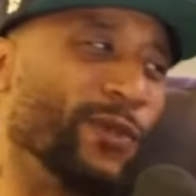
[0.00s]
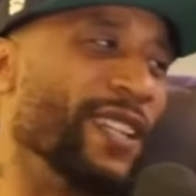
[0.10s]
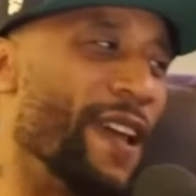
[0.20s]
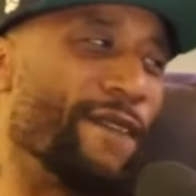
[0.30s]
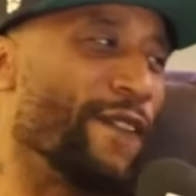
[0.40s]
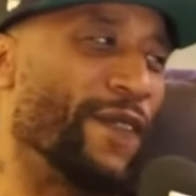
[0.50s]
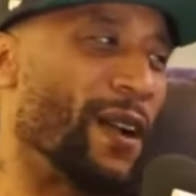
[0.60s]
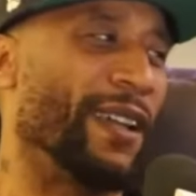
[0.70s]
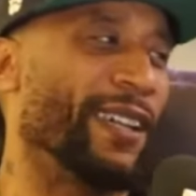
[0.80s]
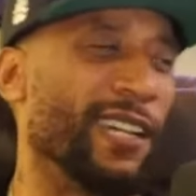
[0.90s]
We never
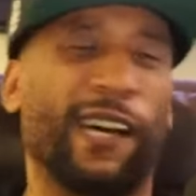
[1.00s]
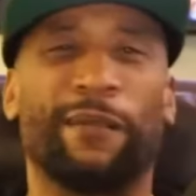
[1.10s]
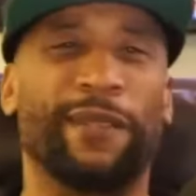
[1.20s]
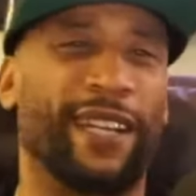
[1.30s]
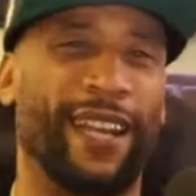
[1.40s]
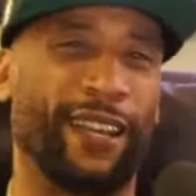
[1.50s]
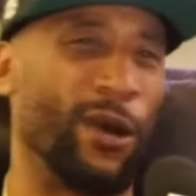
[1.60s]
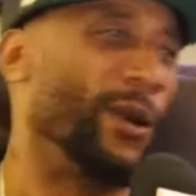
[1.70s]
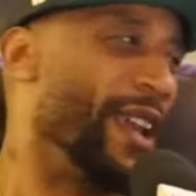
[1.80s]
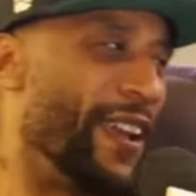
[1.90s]
fucking come. Then they
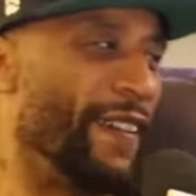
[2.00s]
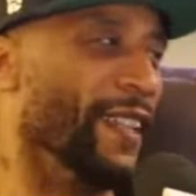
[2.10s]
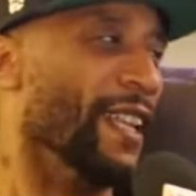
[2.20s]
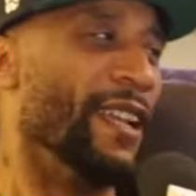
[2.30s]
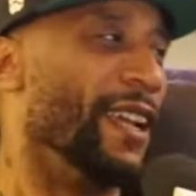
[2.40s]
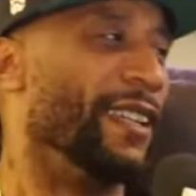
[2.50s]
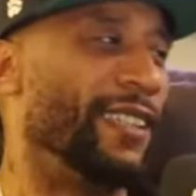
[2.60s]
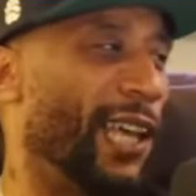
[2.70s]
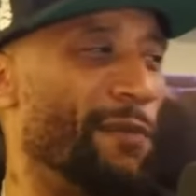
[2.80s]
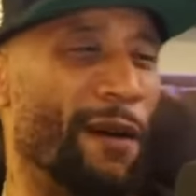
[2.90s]
go there
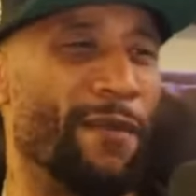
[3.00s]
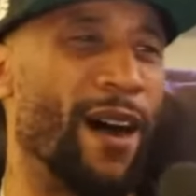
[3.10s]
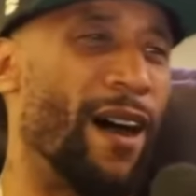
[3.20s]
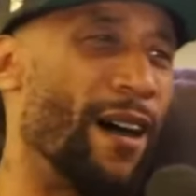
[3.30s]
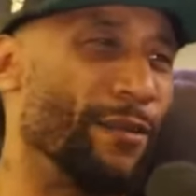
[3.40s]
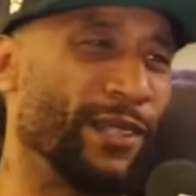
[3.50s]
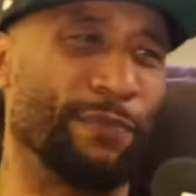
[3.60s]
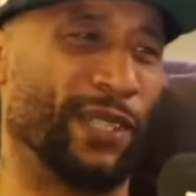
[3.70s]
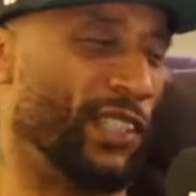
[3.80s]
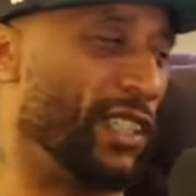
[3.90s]
and tell my moms,
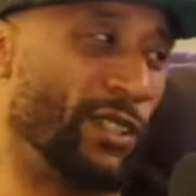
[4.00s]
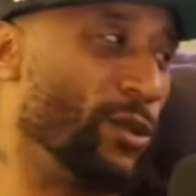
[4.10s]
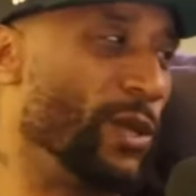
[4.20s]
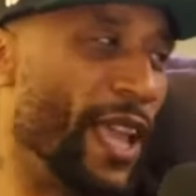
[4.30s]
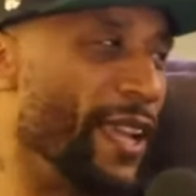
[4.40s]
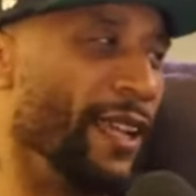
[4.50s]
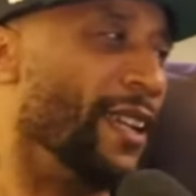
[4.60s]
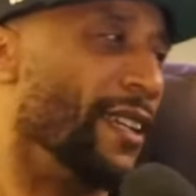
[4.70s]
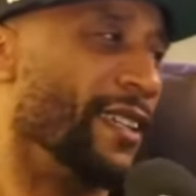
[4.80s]
but she's too late.